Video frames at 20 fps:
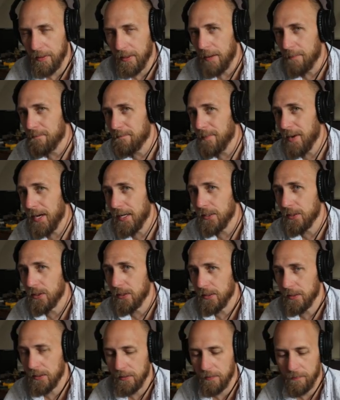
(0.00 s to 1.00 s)
that might
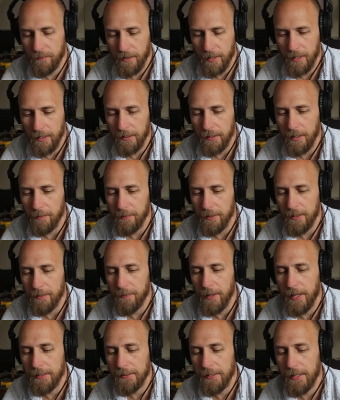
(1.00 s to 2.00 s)
justify coming
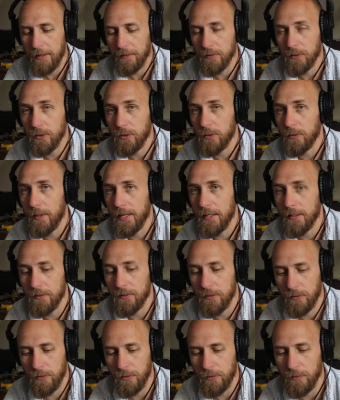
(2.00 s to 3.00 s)
back down to a
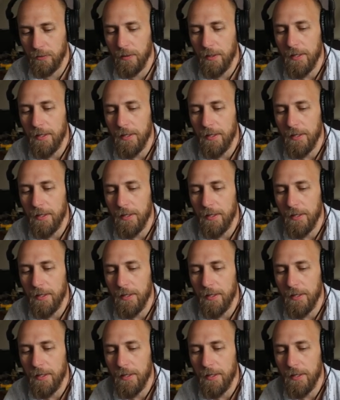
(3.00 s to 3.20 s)
2.